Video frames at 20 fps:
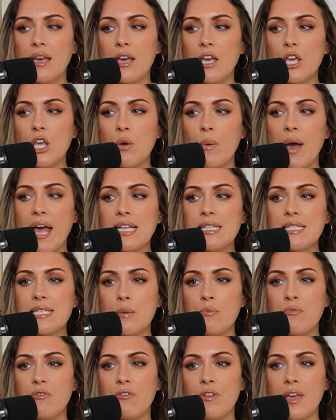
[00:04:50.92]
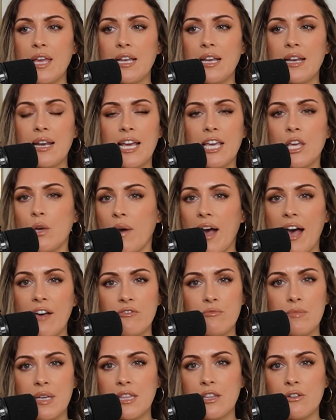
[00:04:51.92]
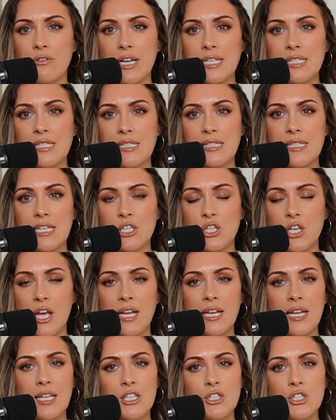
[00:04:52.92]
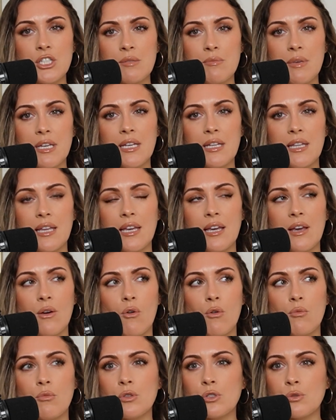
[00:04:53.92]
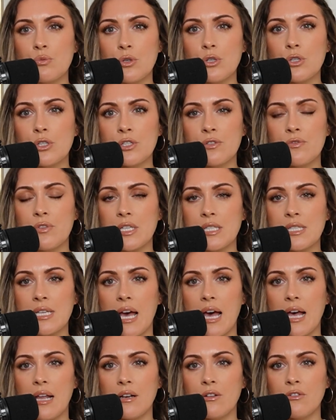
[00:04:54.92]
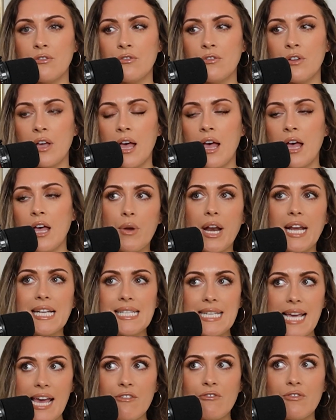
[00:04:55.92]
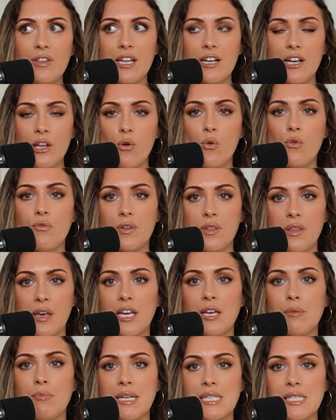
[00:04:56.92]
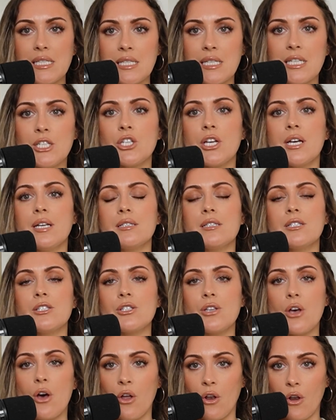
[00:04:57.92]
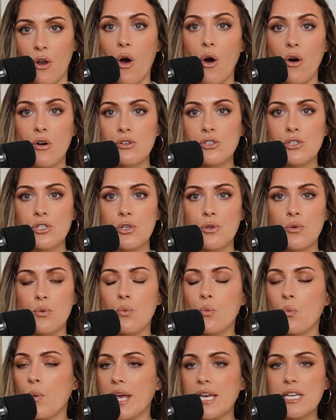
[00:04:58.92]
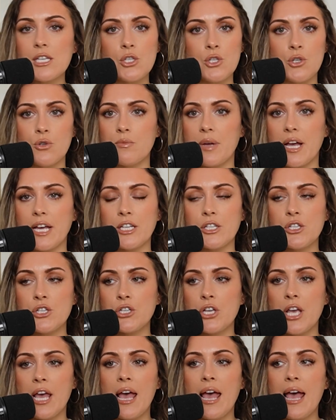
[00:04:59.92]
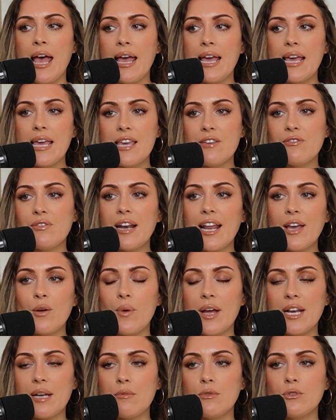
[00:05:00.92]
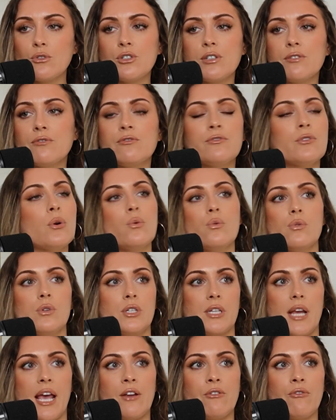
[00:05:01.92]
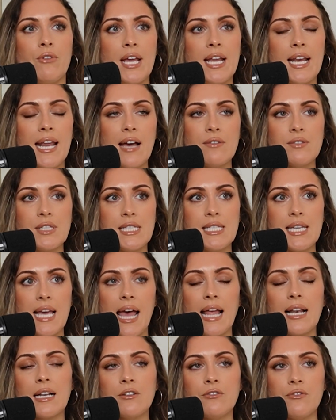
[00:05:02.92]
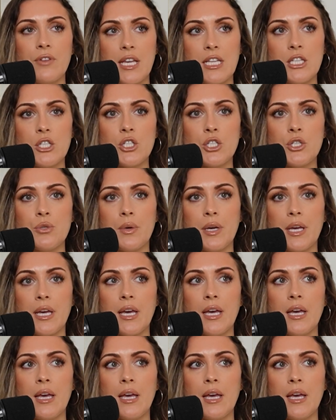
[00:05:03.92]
you end up feeling like you haven't made the right decision, and you're just making it almost worse for yourself. But I definitely overthink my decisions a lot, way too much. even like when I'm ordering food, I really have to delve into it.